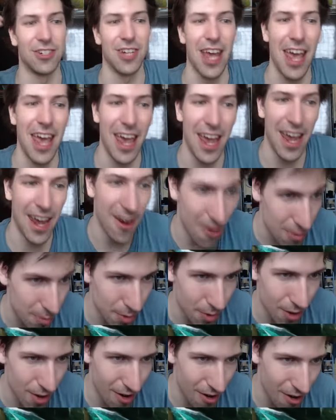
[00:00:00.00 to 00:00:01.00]
terrible
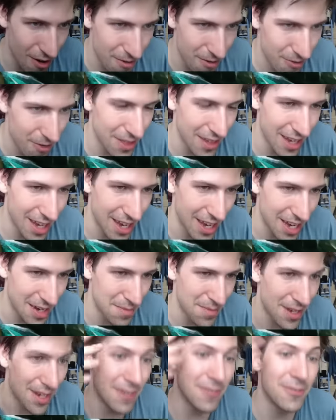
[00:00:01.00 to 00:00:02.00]
card for the game.
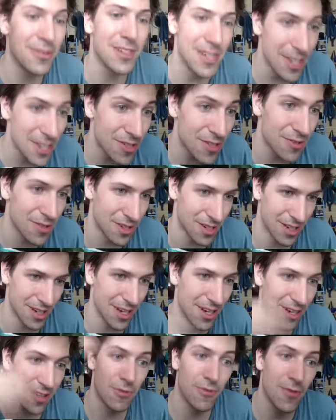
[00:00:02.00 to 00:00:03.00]
It was interesting.
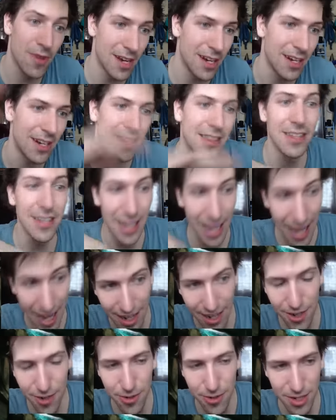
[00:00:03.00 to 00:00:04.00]
It created the
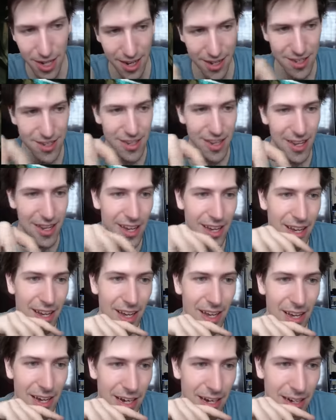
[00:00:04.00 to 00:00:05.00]
Echo decks.
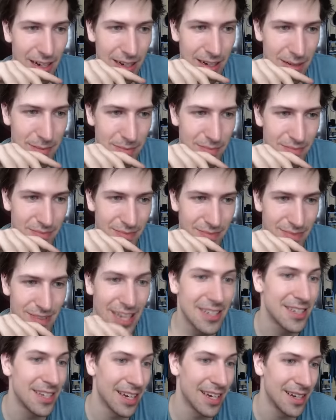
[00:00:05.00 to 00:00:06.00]
That
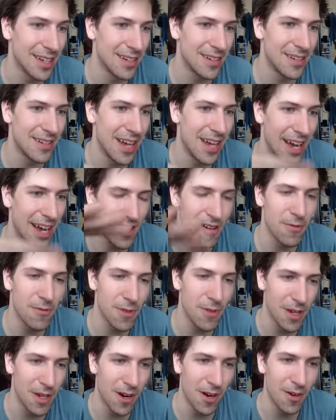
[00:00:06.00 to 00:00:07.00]
said, Echo
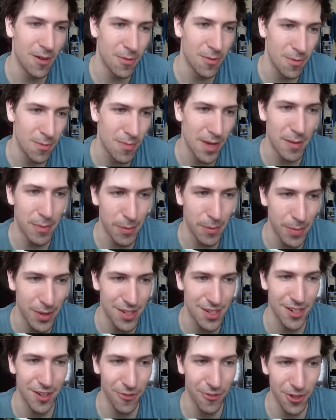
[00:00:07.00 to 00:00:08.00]
Reno maybe
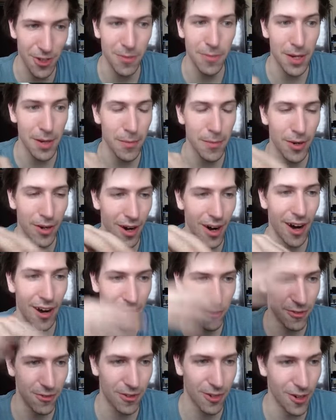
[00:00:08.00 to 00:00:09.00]
pissed a few people
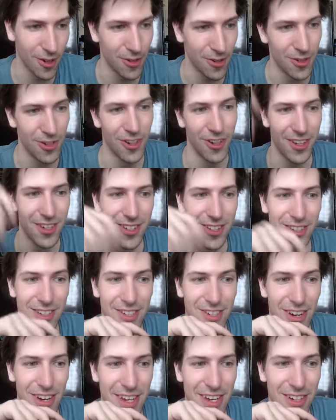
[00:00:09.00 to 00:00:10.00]
off. Oh, look, so
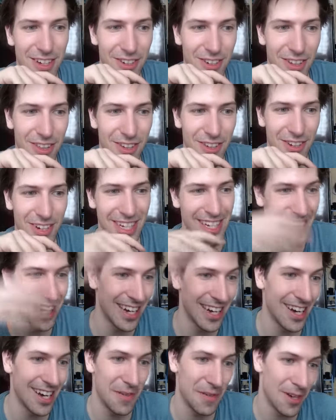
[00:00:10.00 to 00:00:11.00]
I healed to 30, and
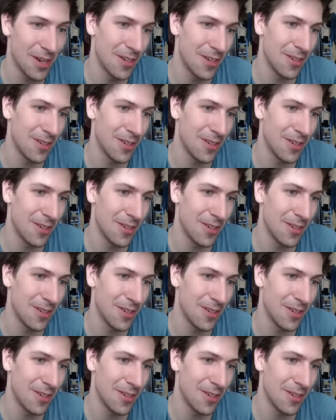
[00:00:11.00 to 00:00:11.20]
now I'm going to do it